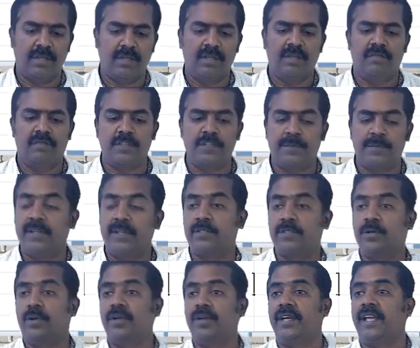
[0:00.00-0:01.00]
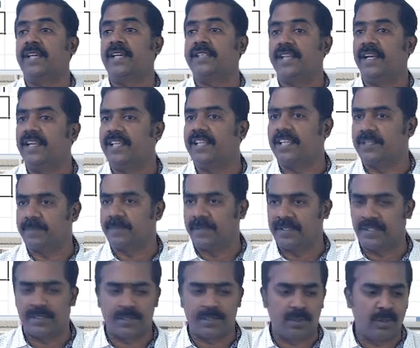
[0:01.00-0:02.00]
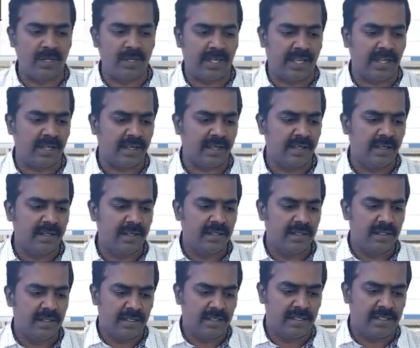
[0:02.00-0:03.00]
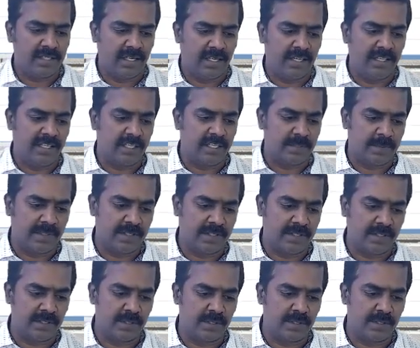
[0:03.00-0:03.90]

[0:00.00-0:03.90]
Which means don't take selling expenses. Don't take selling expenses.